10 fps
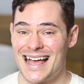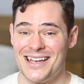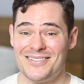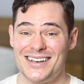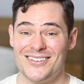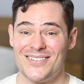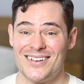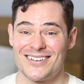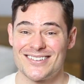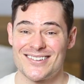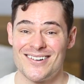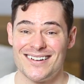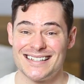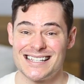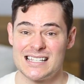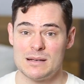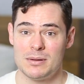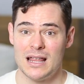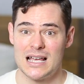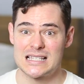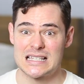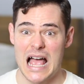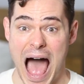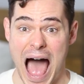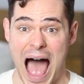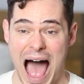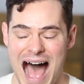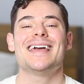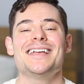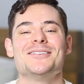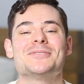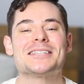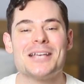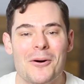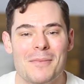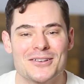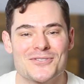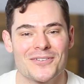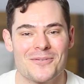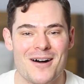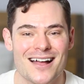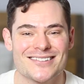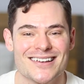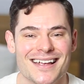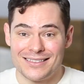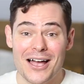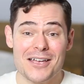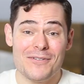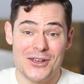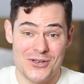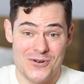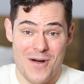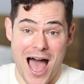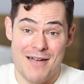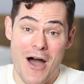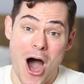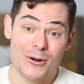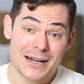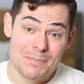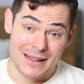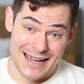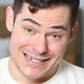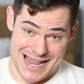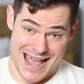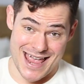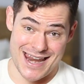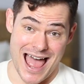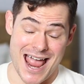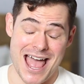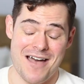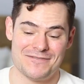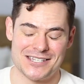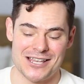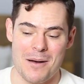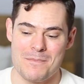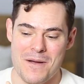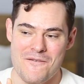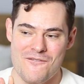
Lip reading: have a new favorite show on Disney Plus. Thank you so much for watching. Lucky for you, I've already planned ahead. I have some